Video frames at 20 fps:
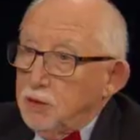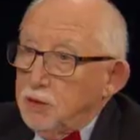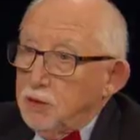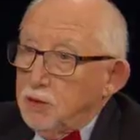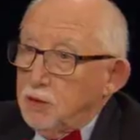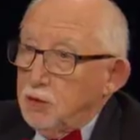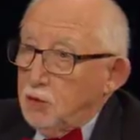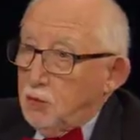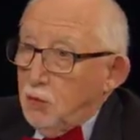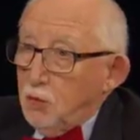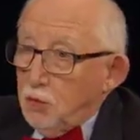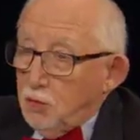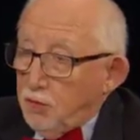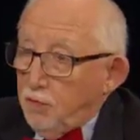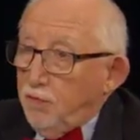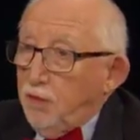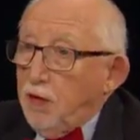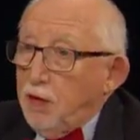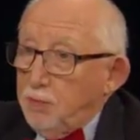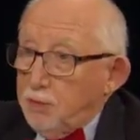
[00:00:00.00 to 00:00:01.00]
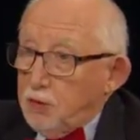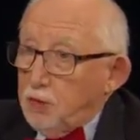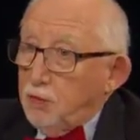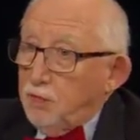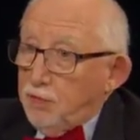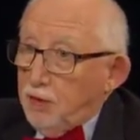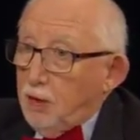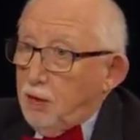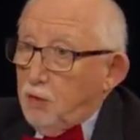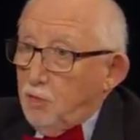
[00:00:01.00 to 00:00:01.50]
This is all developed
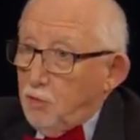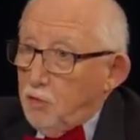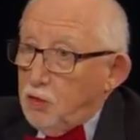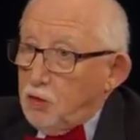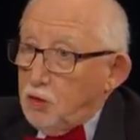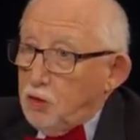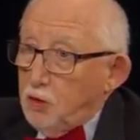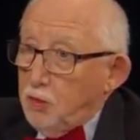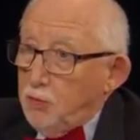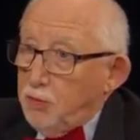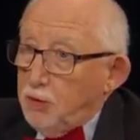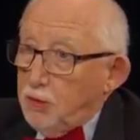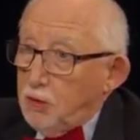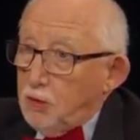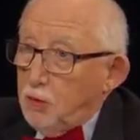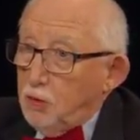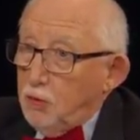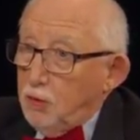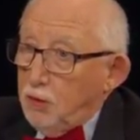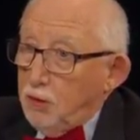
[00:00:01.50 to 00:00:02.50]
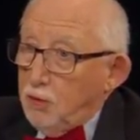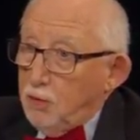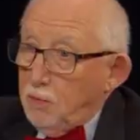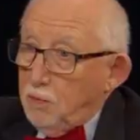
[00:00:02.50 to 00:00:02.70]
off that original Bitcoin?